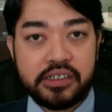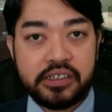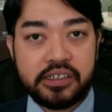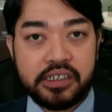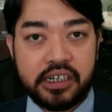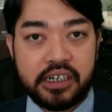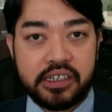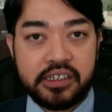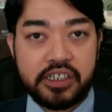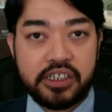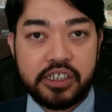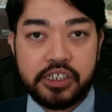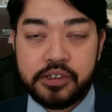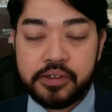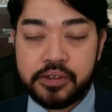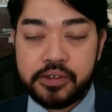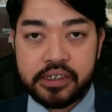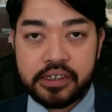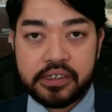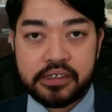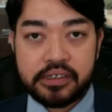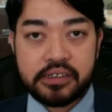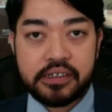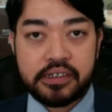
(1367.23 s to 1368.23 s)
judge
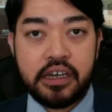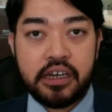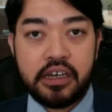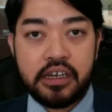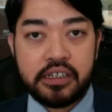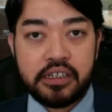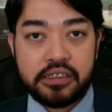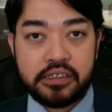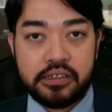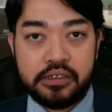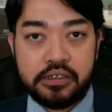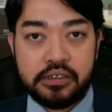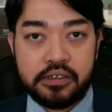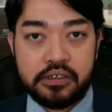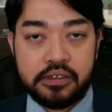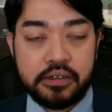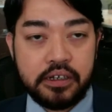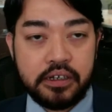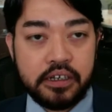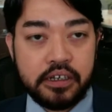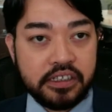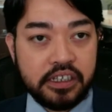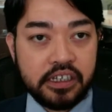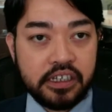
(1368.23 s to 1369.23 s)
uses
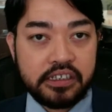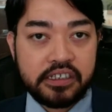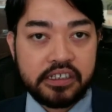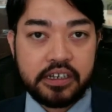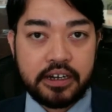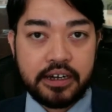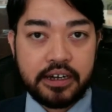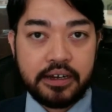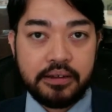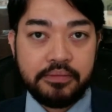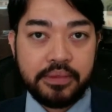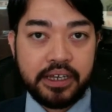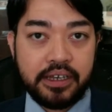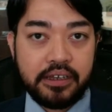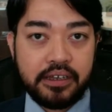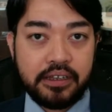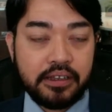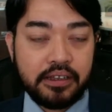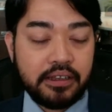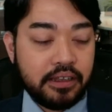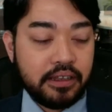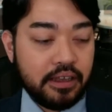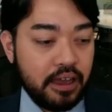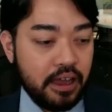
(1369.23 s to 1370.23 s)
to
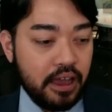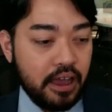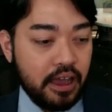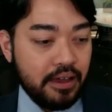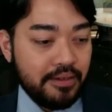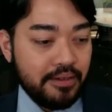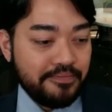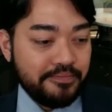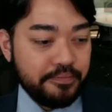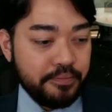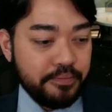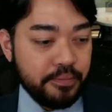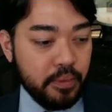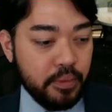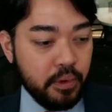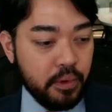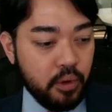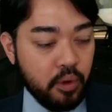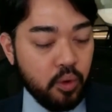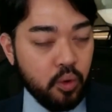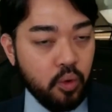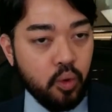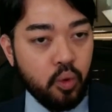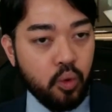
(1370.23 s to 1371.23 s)
determine
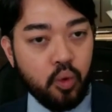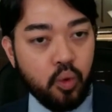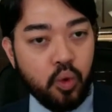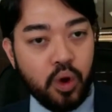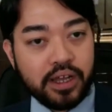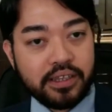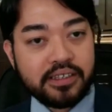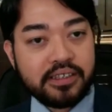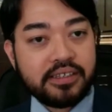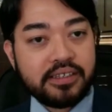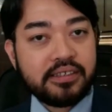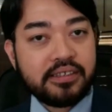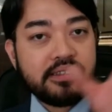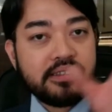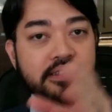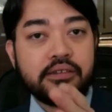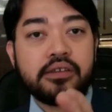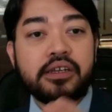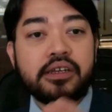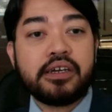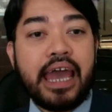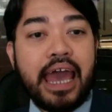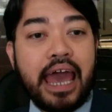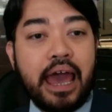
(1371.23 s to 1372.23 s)
what's
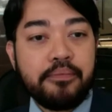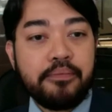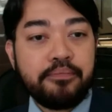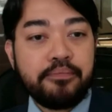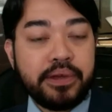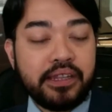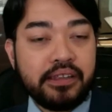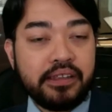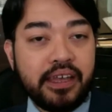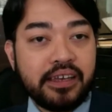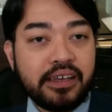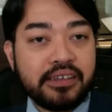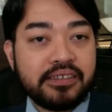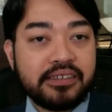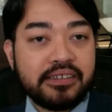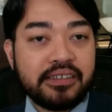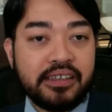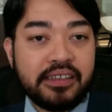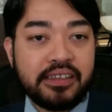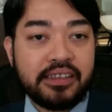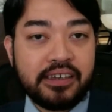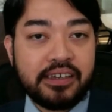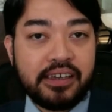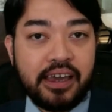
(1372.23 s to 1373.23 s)
going to happen next in
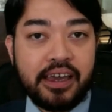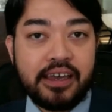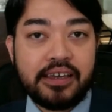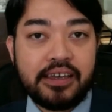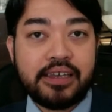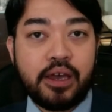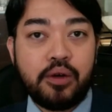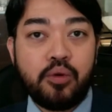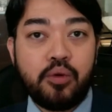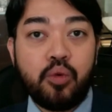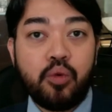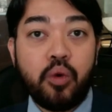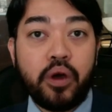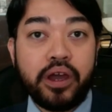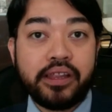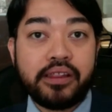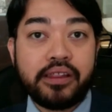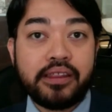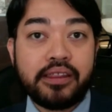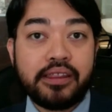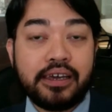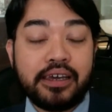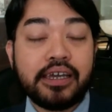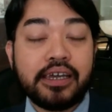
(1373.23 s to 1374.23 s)
the case and when
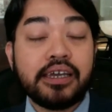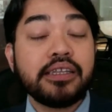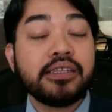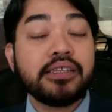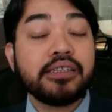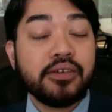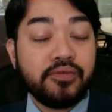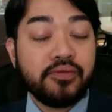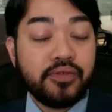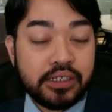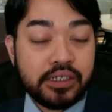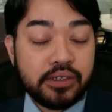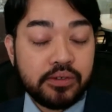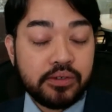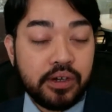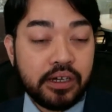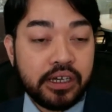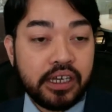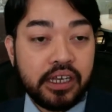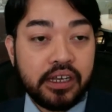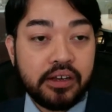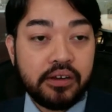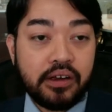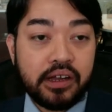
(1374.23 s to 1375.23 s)
the individual
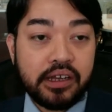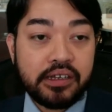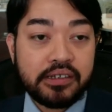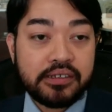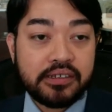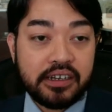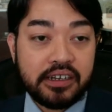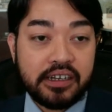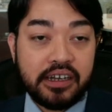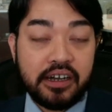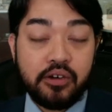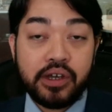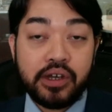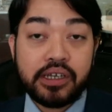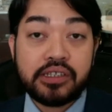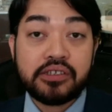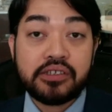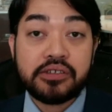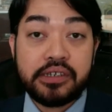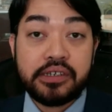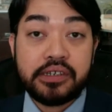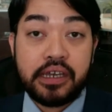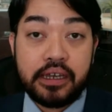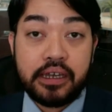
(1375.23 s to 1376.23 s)
hearings are going to
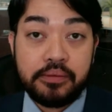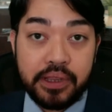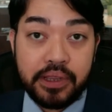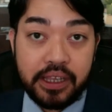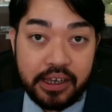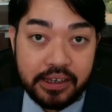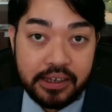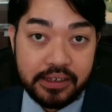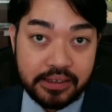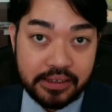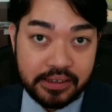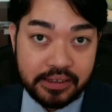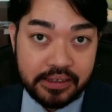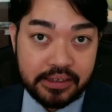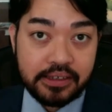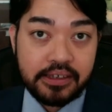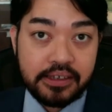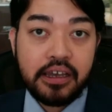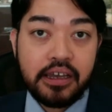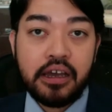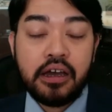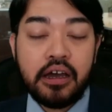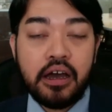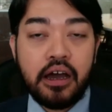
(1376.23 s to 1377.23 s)
take place.
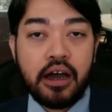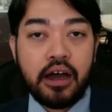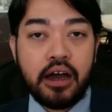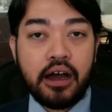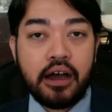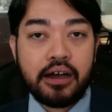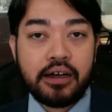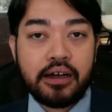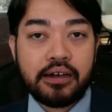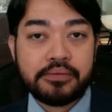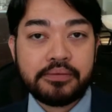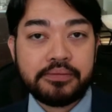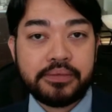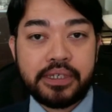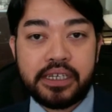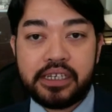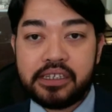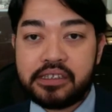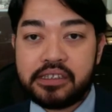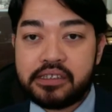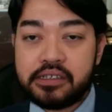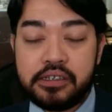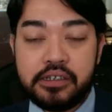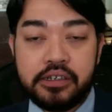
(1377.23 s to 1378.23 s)

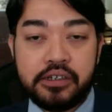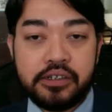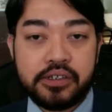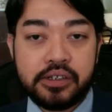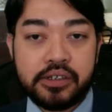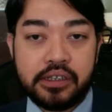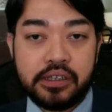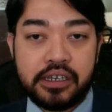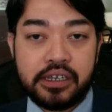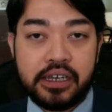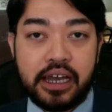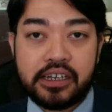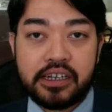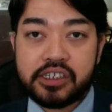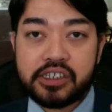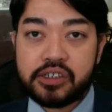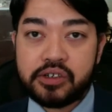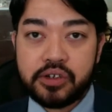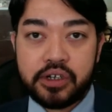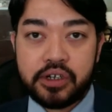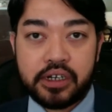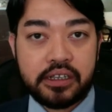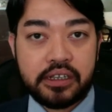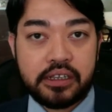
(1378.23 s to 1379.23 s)
It's usually a
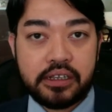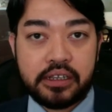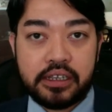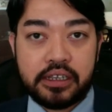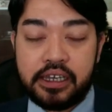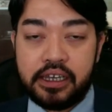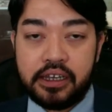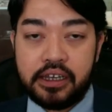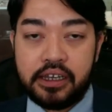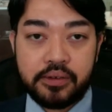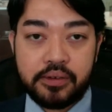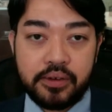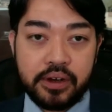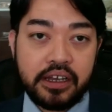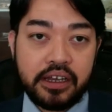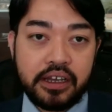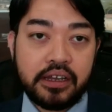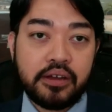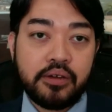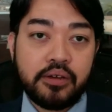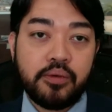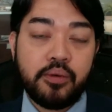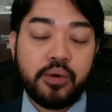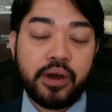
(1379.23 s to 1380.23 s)
short
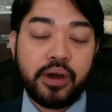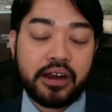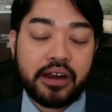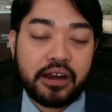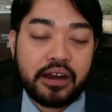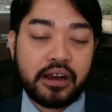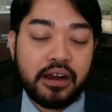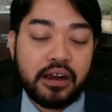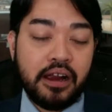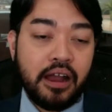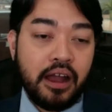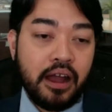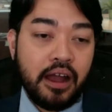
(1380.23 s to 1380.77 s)
hearing where